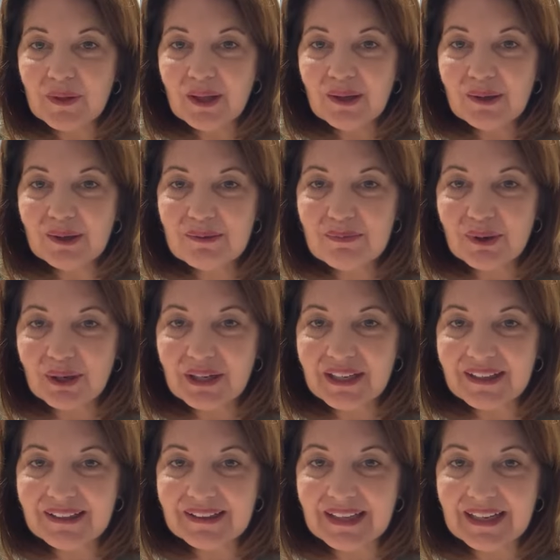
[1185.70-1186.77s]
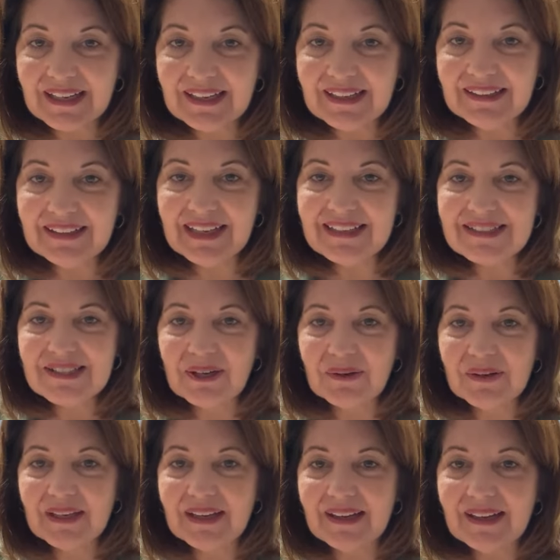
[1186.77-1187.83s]
Good morning, Elaine. It's
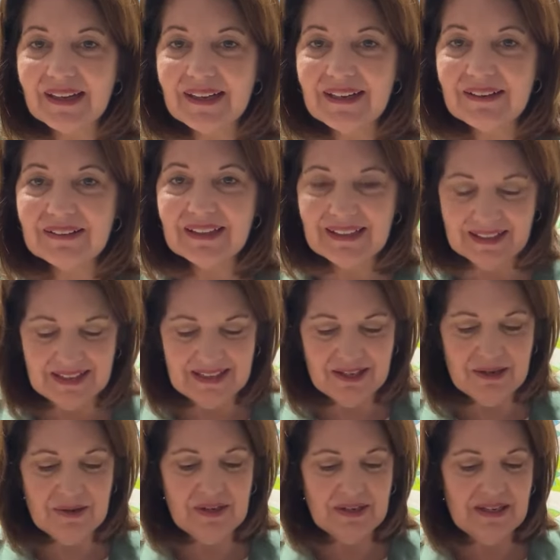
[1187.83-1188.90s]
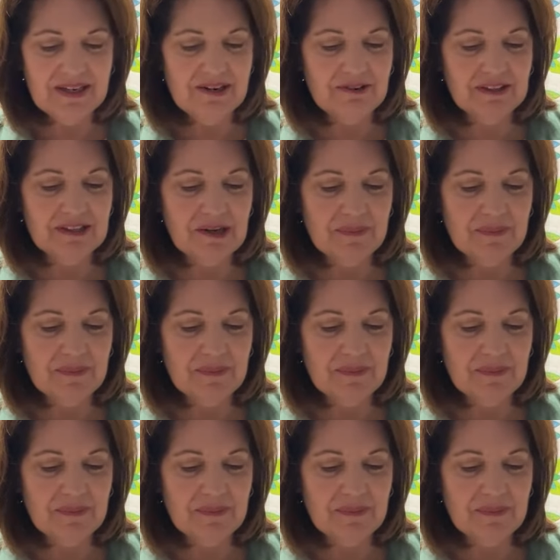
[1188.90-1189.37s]
okay. You're a little